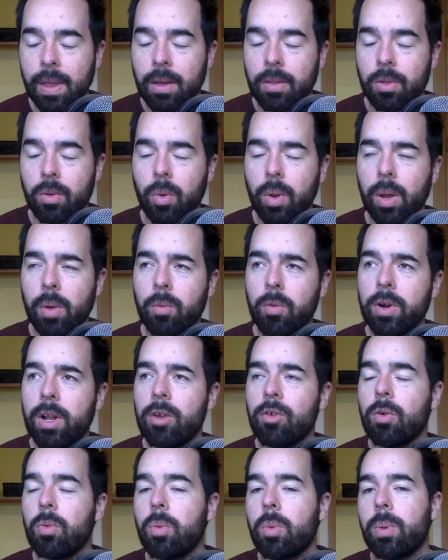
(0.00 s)
So in
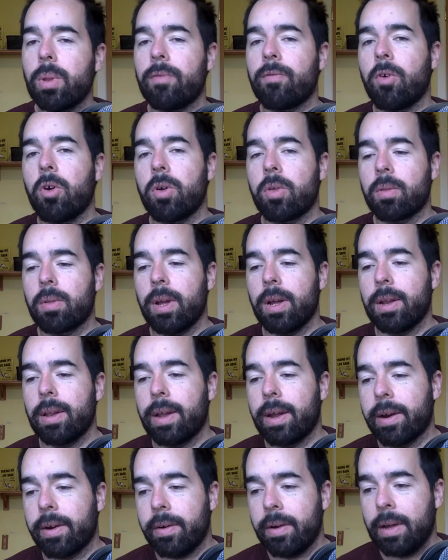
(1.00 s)
religion within the first thing
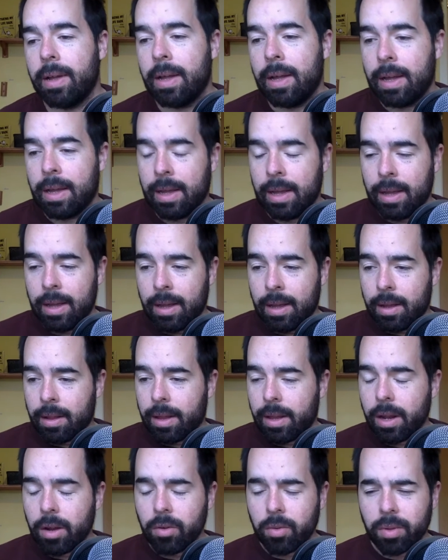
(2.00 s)
there,
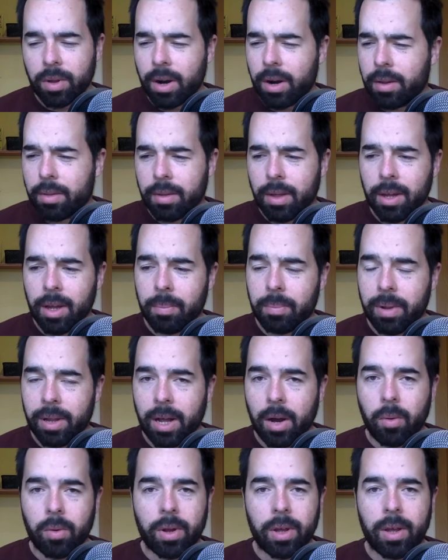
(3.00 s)
then I just started seeing it
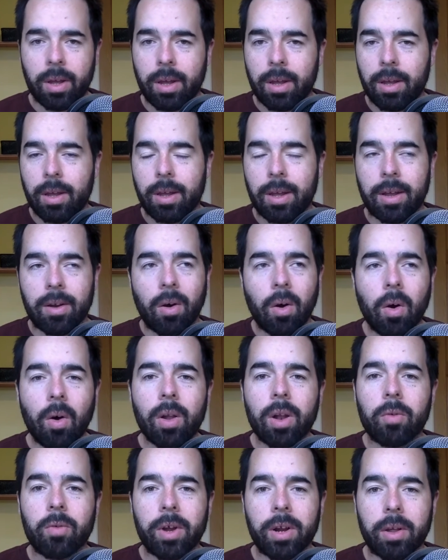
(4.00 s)
play out in
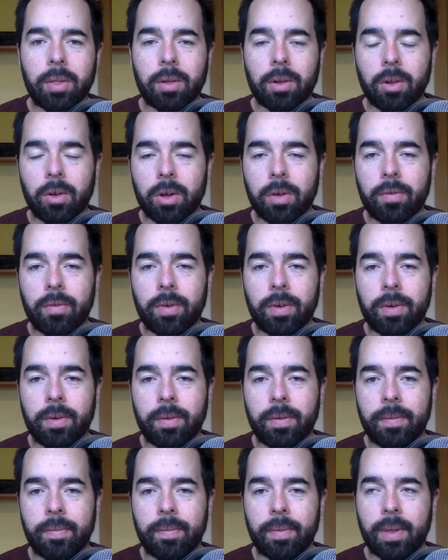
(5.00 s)
all arenas of life.
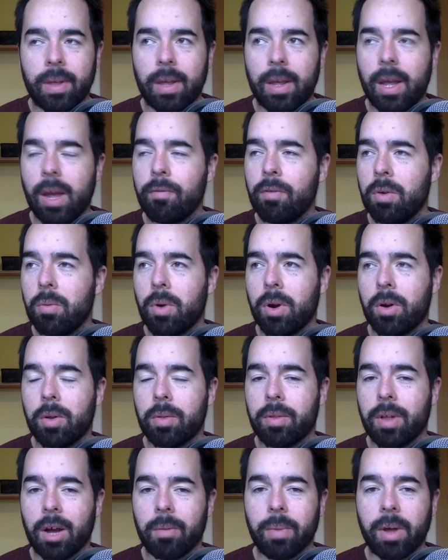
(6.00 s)
Everywhere
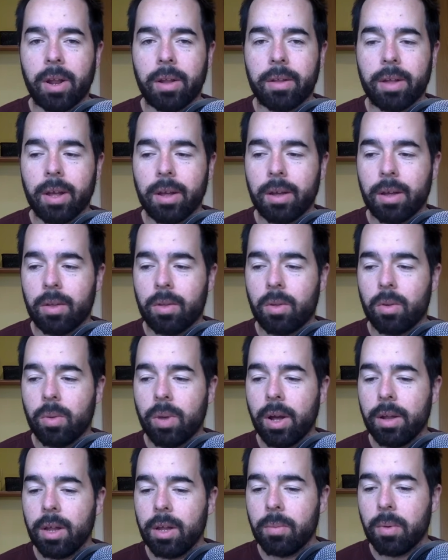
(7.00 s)
there's dogmatic thinking. So the
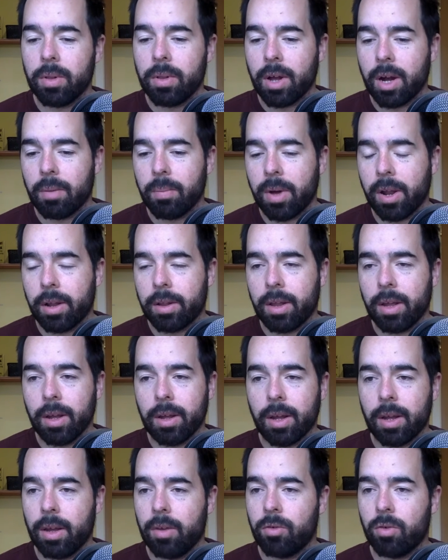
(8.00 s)
way I think about dogmatic
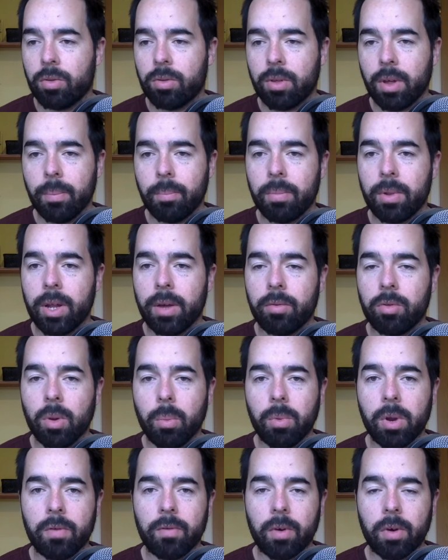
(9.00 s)
thinking is just simply, if
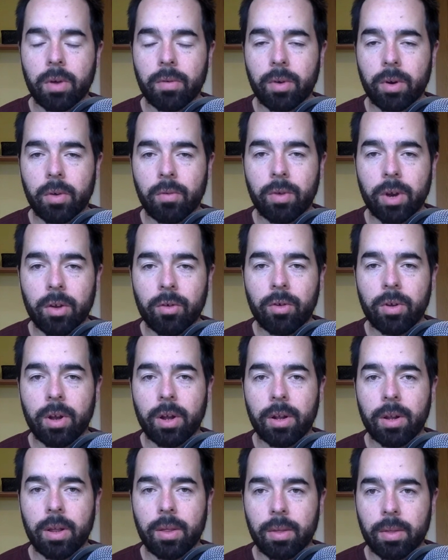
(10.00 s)
somebody's very, very rigid
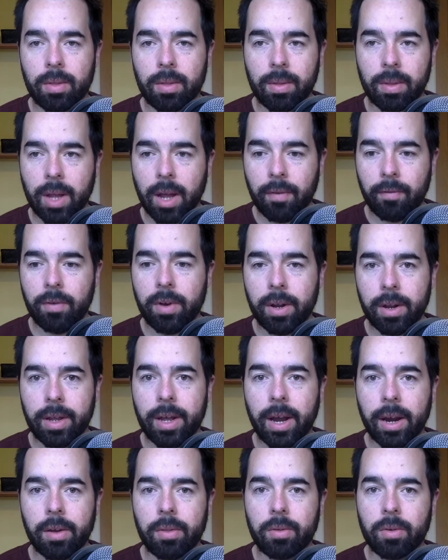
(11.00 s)
and this is definitely
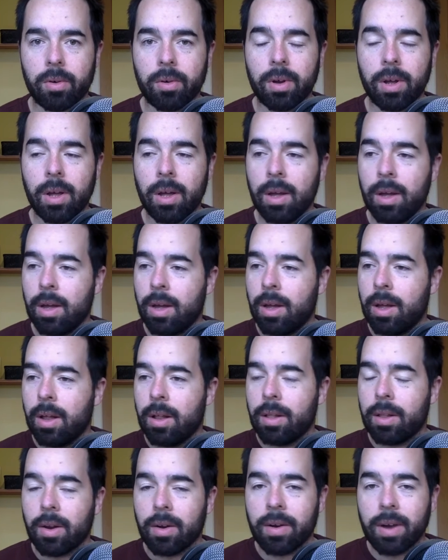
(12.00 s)
the answer,
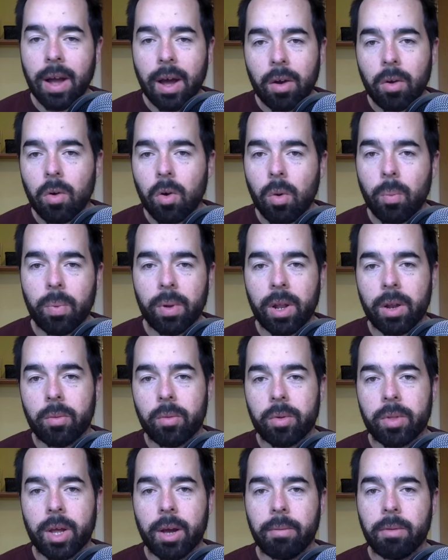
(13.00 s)
they're not open and
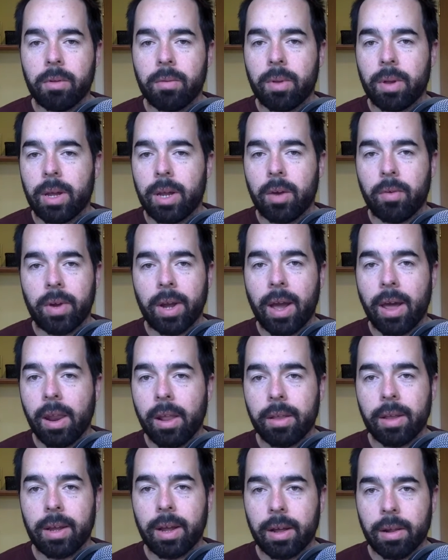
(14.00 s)
receptive to hearing
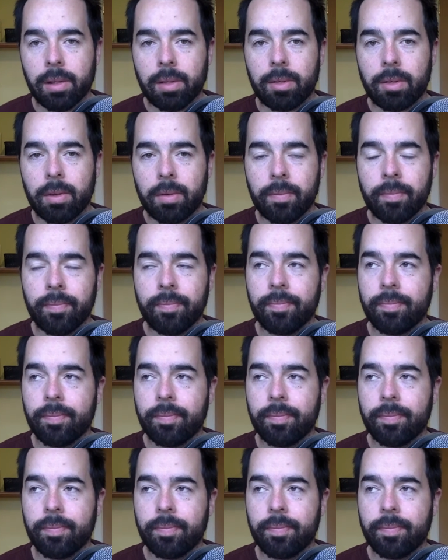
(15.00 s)
anything else.